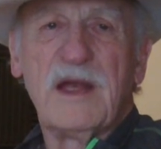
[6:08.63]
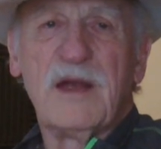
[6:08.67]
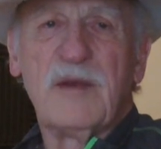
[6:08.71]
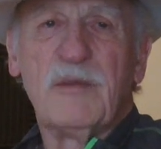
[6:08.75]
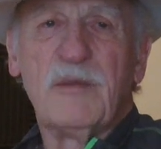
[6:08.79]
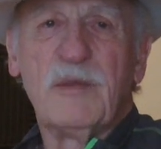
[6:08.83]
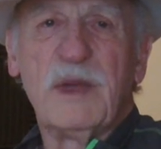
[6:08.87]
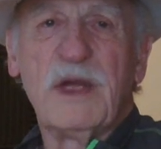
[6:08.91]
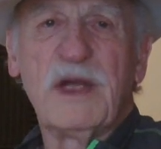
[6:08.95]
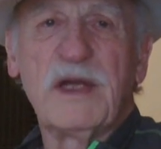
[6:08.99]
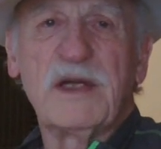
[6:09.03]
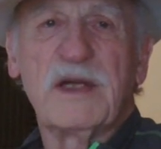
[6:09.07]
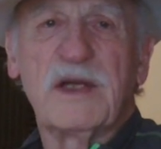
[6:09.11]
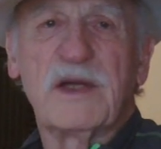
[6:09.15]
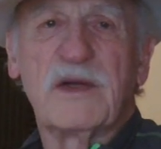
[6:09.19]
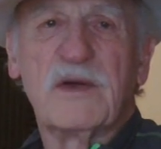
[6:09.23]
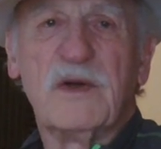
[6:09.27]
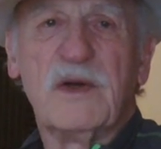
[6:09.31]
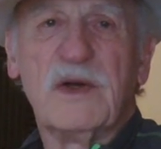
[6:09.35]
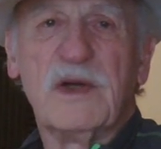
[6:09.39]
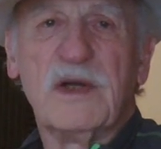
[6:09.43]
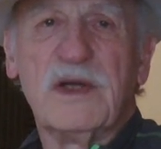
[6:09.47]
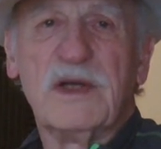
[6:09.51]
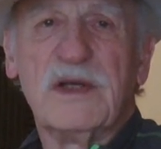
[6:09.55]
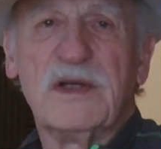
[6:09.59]

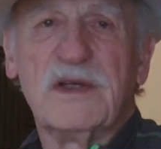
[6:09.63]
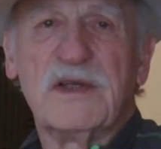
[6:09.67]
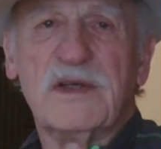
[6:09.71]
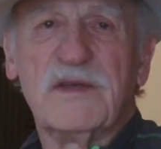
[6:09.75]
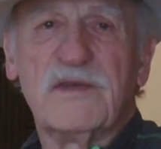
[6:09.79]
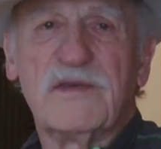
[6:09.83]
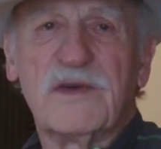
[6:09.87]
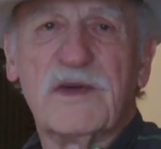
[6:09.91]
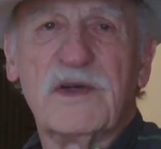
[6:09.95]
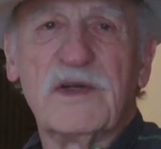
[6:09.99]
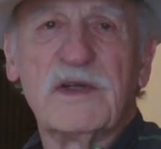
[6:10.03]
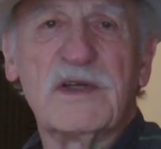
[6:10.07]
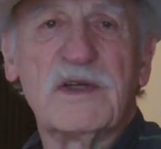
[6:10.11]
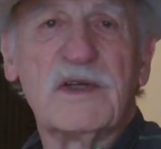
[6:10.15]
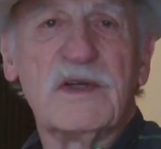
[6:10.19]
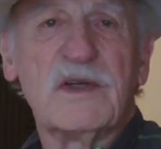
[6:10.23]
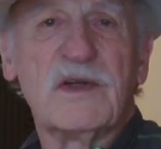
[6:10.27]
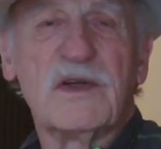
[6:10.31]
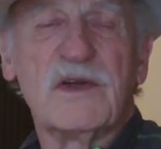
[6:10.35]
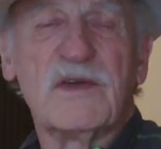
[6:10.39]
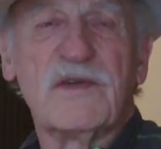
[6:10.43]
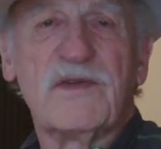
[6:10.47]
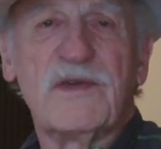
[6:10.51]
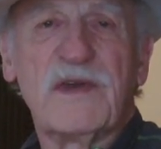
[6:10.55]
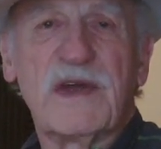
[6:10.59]
Bitcoin is the first
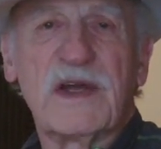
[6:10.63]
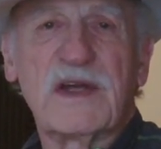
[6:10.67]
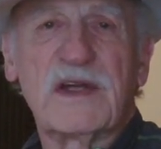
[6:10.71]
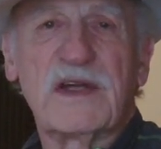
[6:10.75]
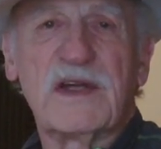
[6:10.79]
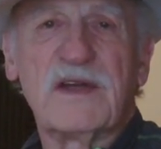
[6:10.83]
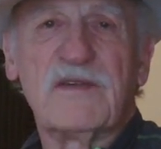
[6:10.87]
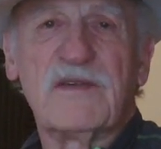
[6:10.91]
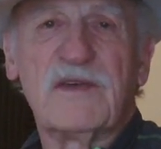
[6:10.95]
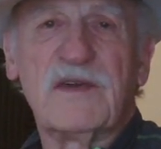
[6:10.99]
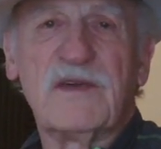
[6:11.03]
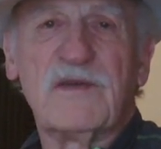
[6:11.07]
known effective